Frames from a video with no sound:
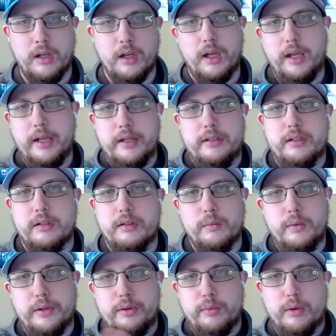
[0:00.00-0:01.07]
And
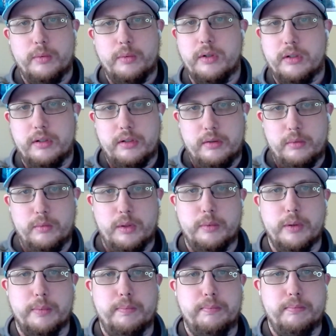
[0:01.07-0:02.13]
with what we're
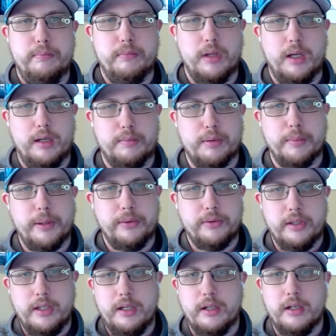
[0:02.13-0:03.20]

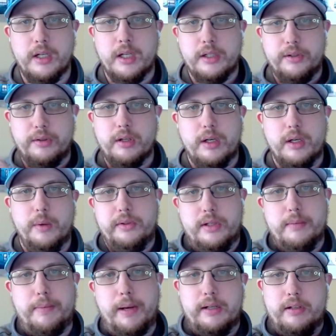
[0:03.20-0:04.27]
proposing here, you can always
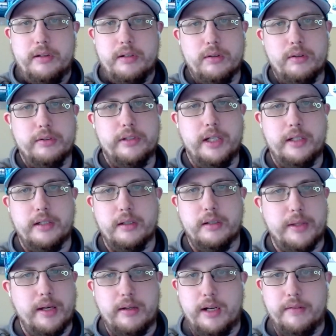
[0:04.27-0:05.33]
get back to the old data
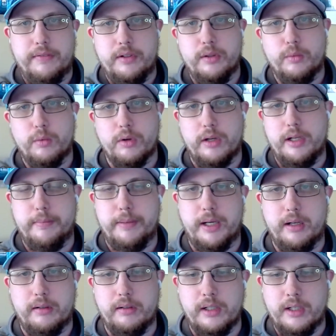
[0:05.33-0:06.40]
without having to worry
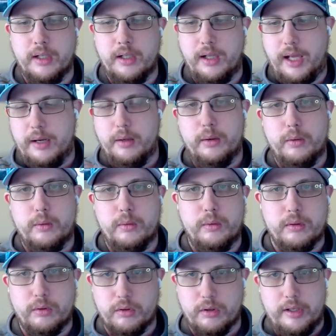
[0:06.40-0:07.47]
about how
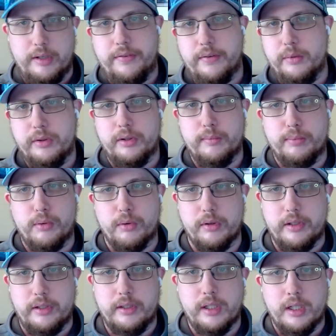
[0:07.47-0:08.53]
or if it was
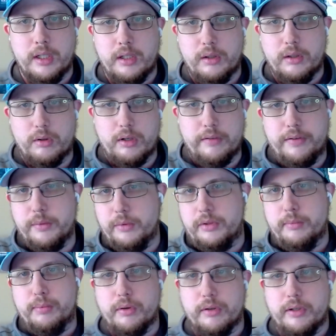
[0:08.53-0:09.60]
imported, or if it was
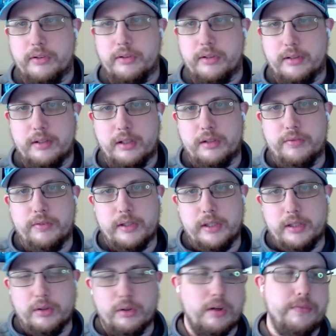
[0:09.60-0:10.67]
imported
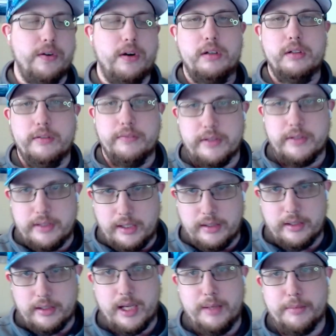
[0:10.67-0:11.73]
successfully, or if all of the data
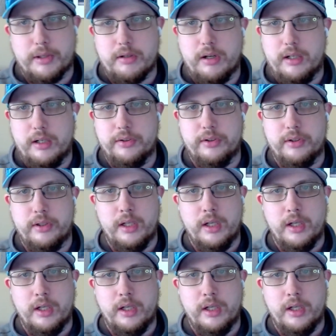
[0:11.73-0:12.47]
came across,